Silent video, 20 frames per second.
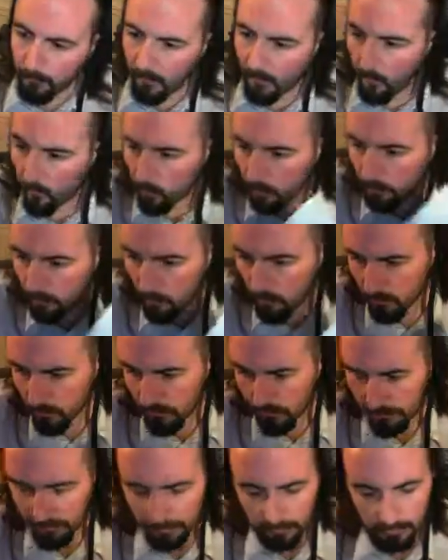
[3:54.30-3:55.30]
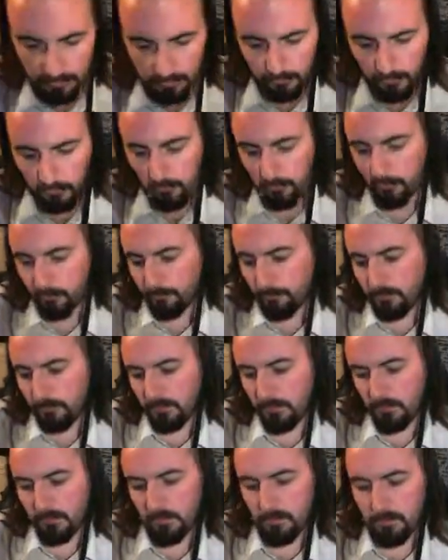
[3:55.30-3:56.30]
What you also get in it though
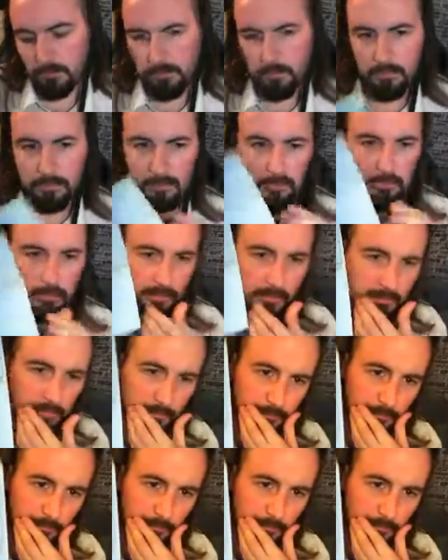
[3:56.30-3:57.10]
is these.